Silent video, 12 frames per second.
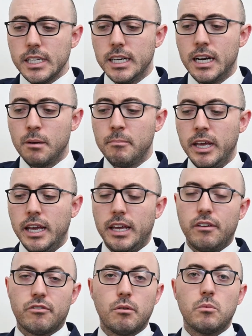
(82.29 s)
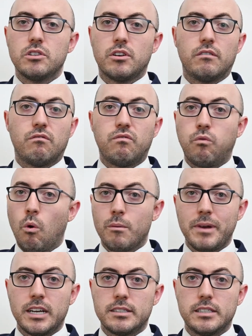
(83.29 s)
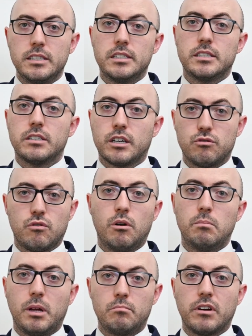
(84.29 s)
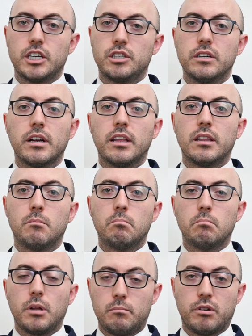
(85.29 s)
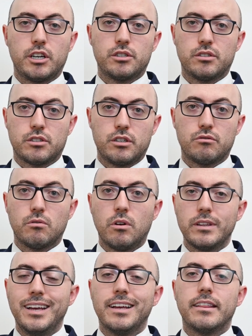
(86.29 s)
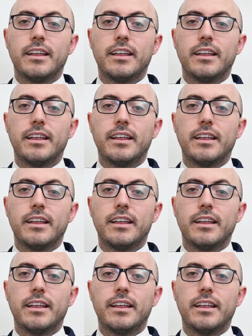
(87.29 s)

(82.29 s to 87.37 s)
Um, if someone's on four medicines to control blood pressure and the blood pressure is controlled,